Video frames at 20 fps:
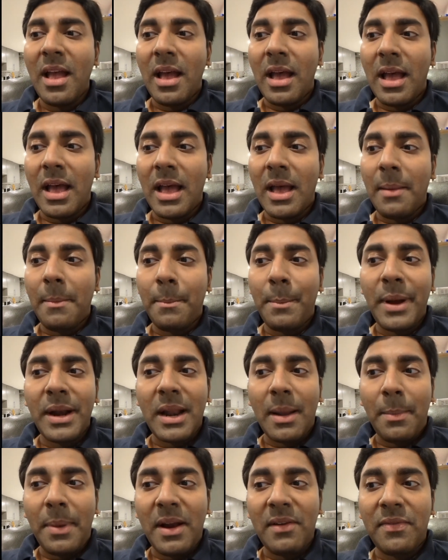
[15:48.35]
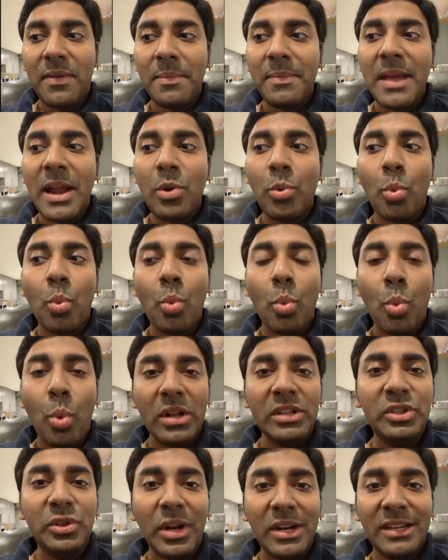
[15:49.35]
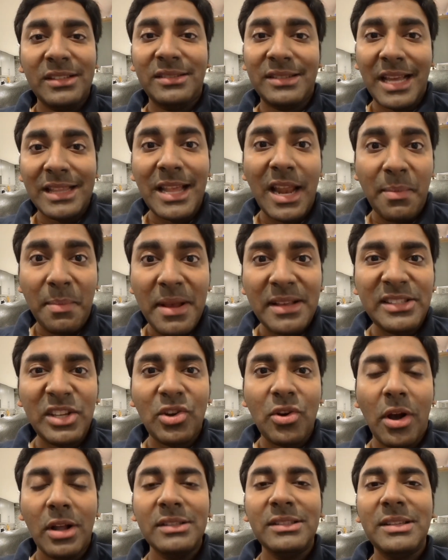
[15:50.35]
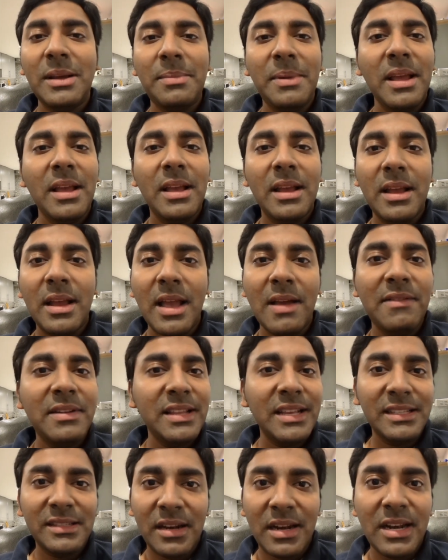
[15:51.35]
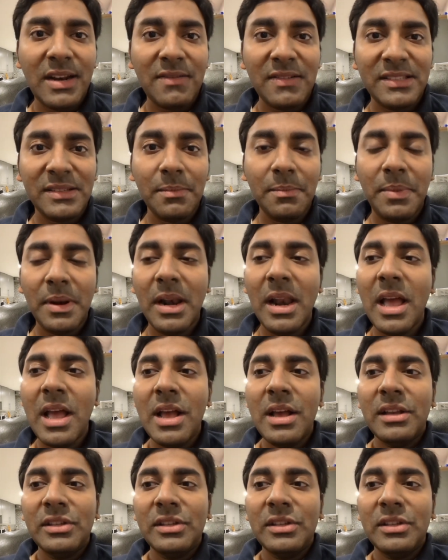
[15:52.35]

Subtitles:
But apart from that, once you understand that basic concept, everything is relatively simple.